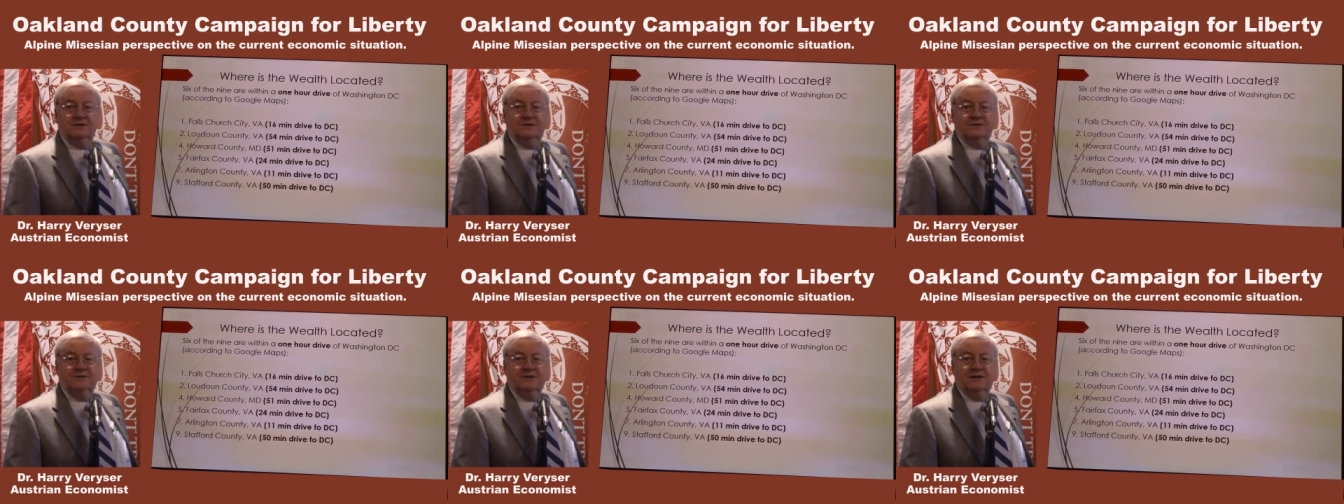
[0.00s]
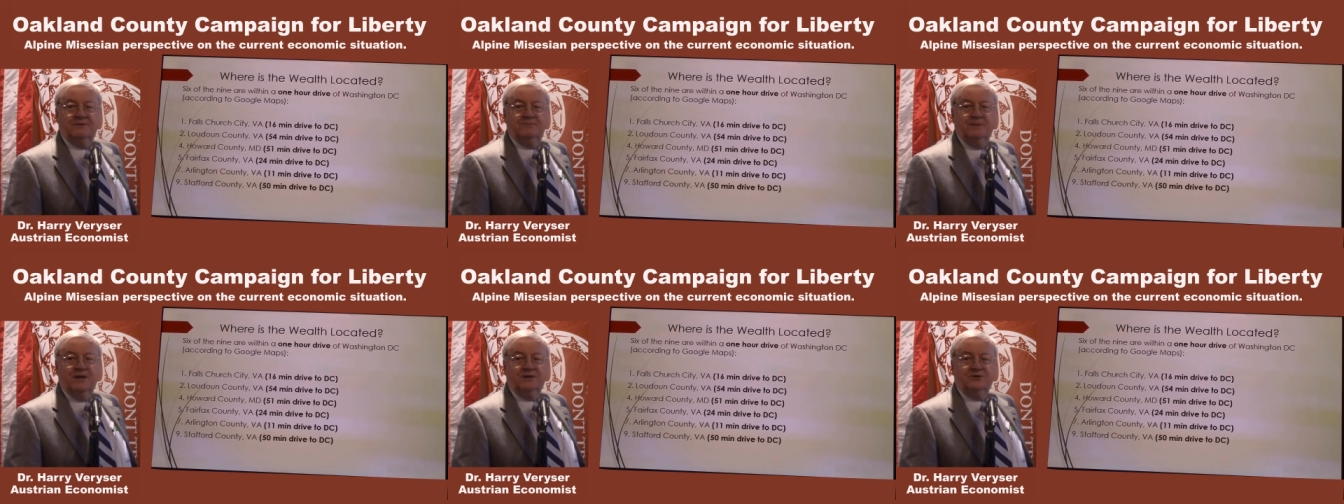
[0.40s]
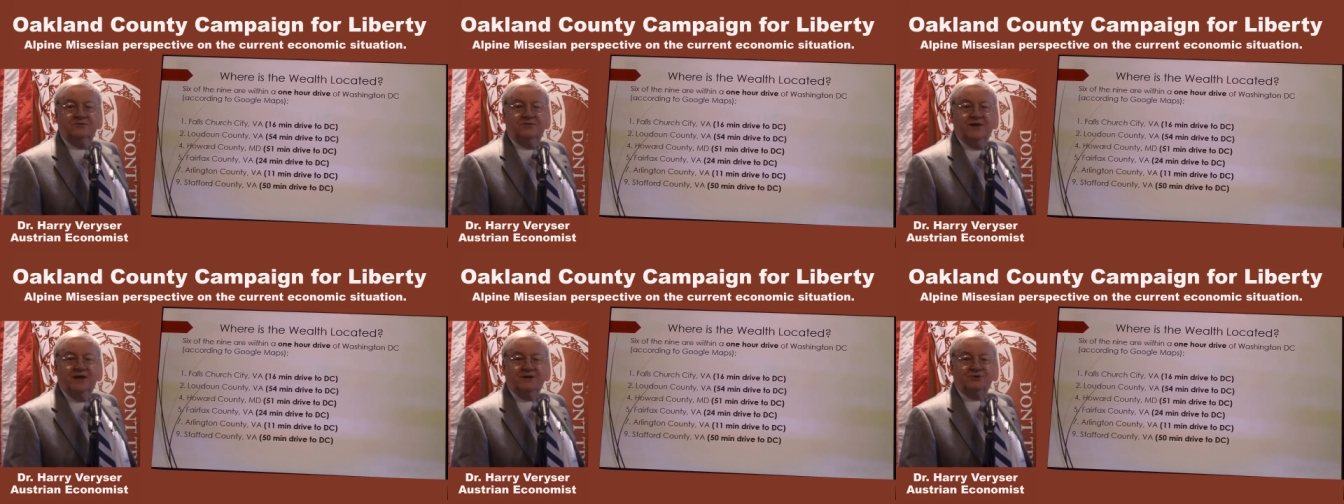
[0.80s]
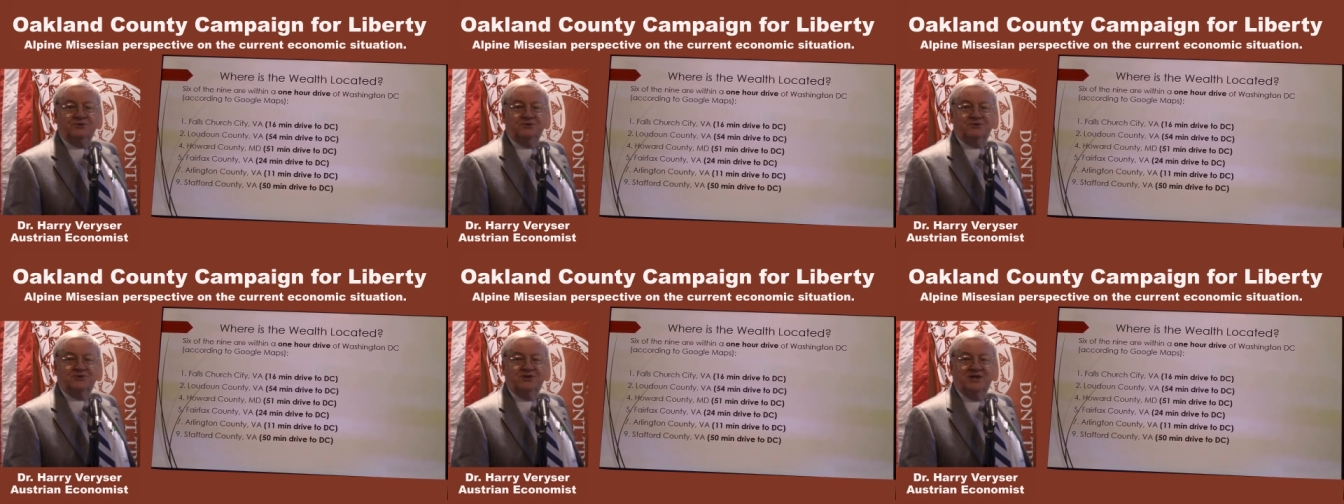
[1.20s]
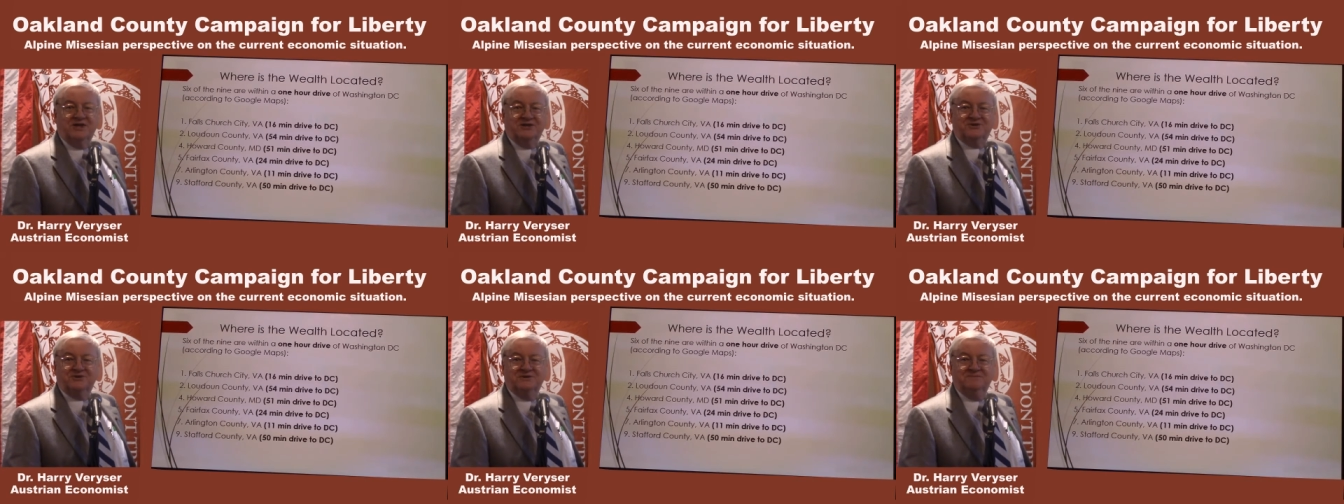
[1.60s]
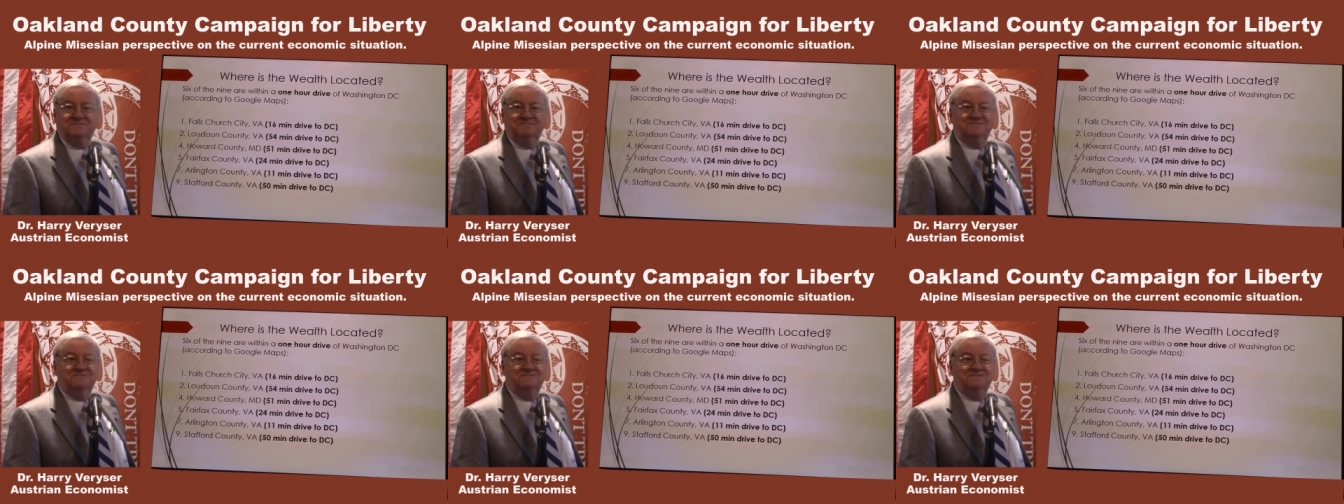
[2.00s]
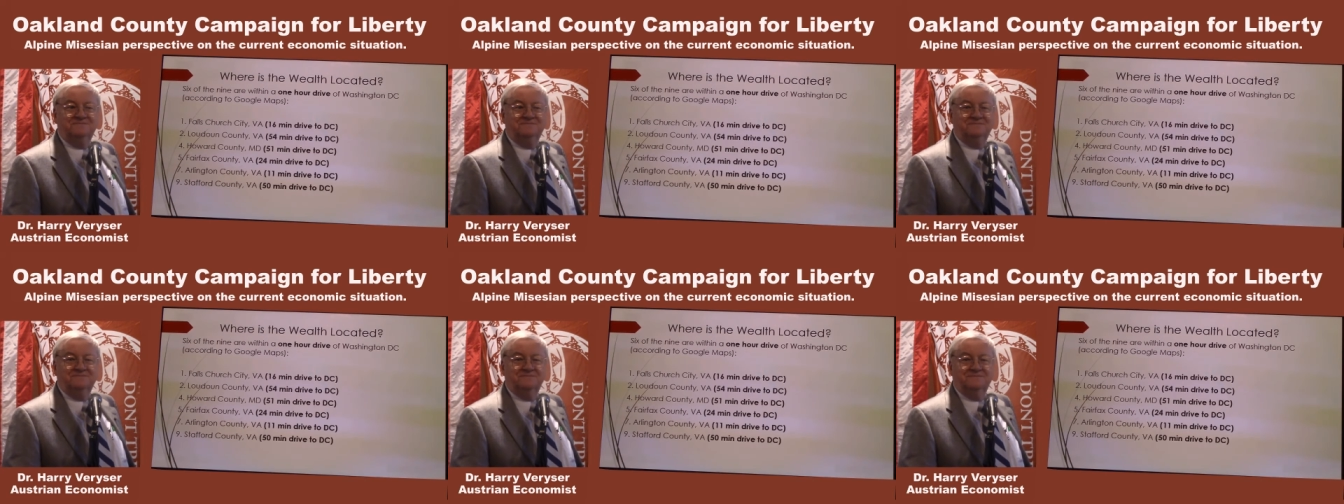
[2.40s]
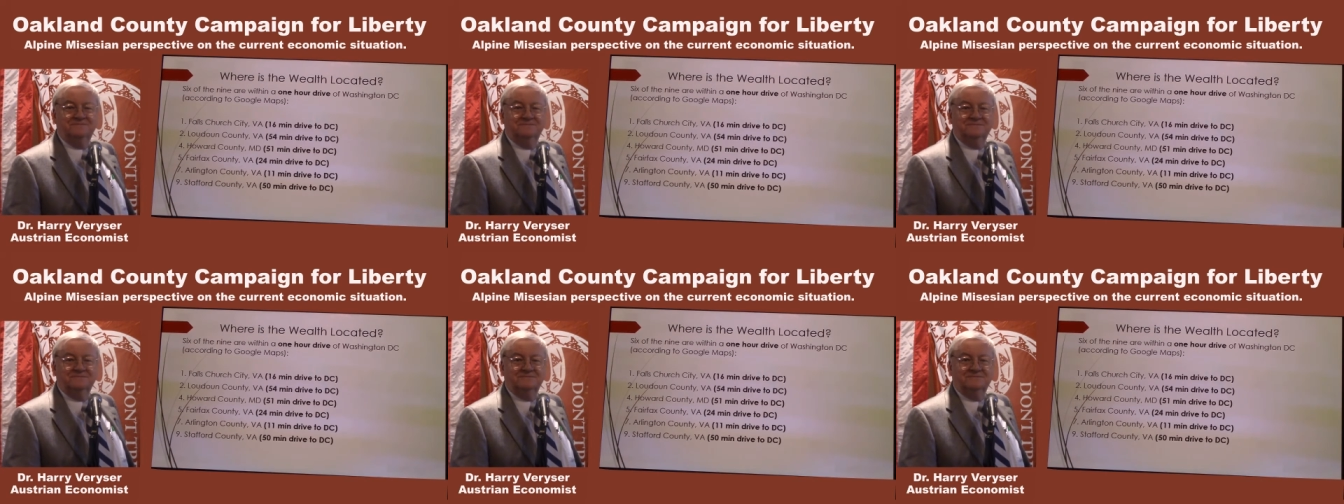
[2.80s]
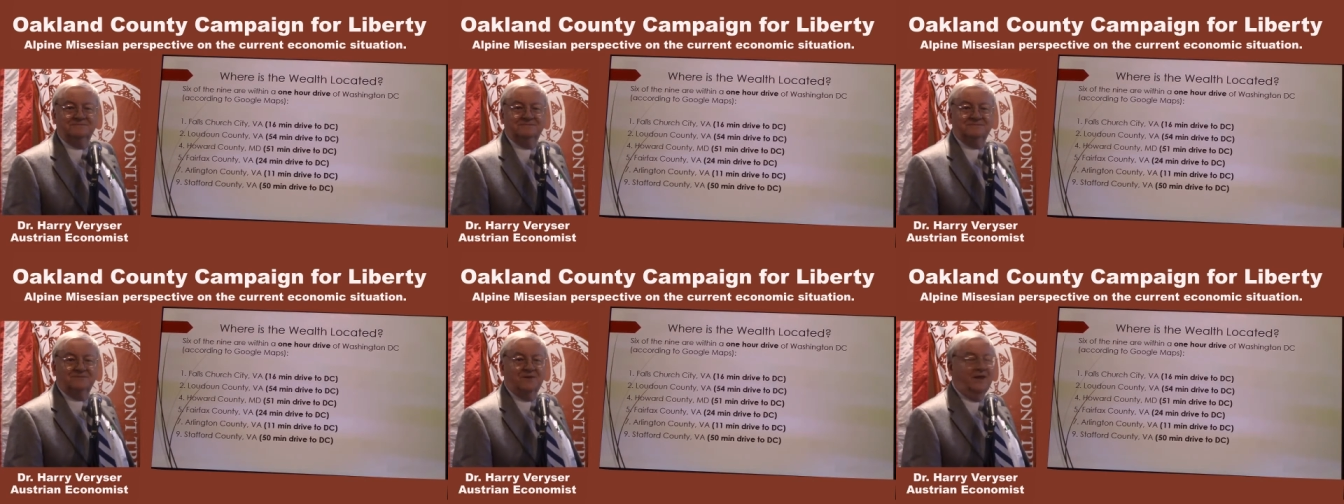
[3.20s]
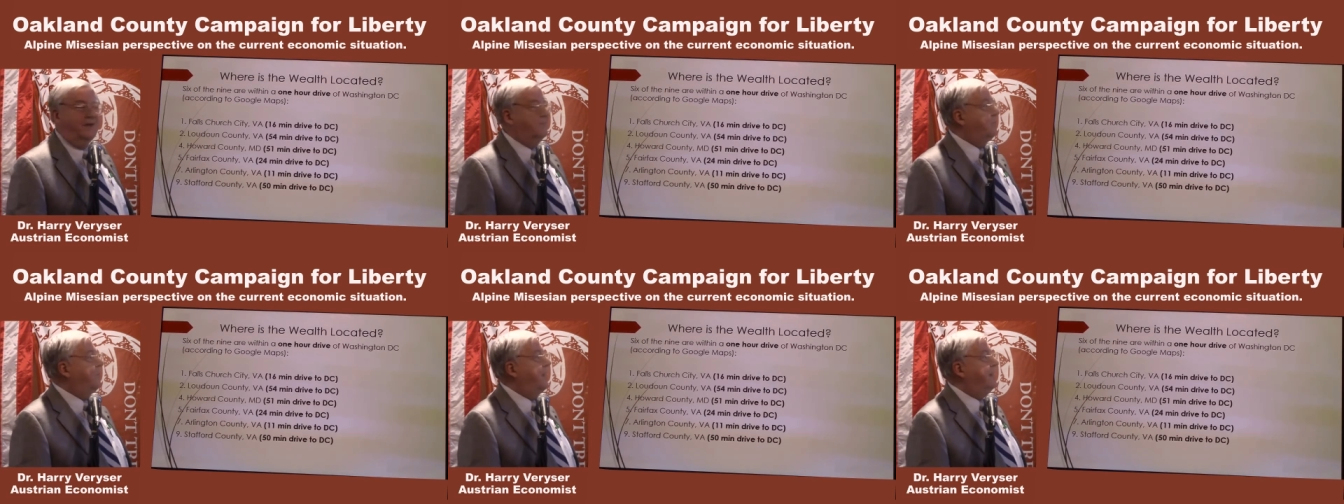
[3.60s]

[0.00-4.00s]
that manufactures things. Yeah. Okay, why